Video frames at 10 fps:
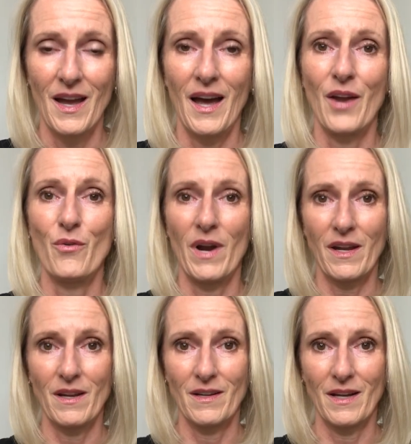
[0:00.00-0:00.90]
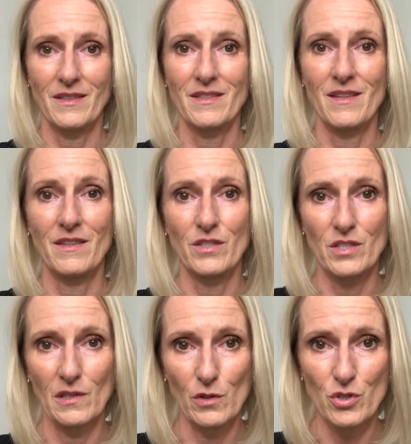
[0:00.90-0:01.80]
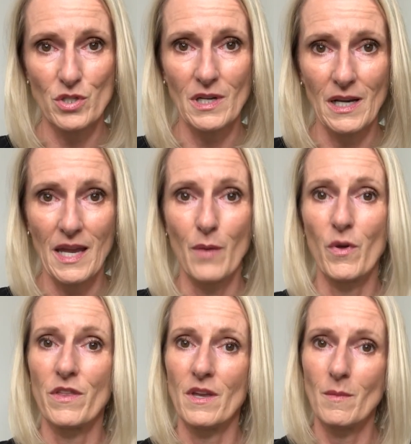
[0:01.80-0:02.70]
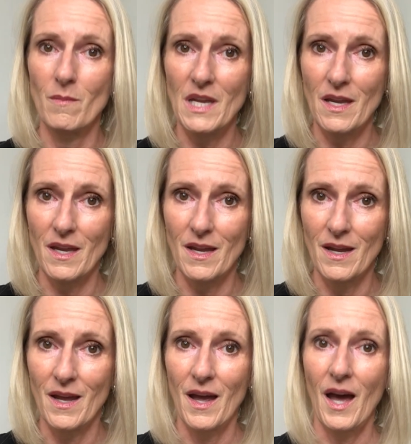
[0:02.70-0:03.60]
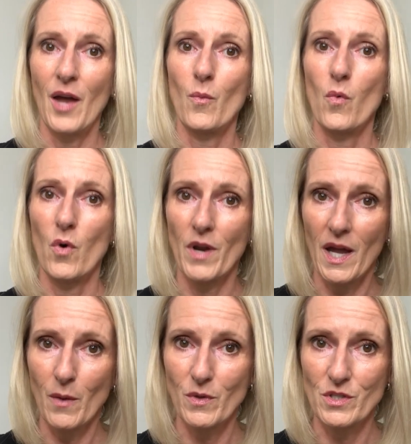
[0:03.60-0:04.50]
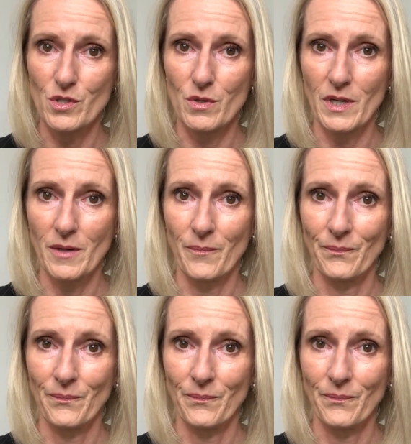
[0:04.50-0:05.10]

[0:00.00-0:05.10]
and recognized that the solution lay within me and what I was doing.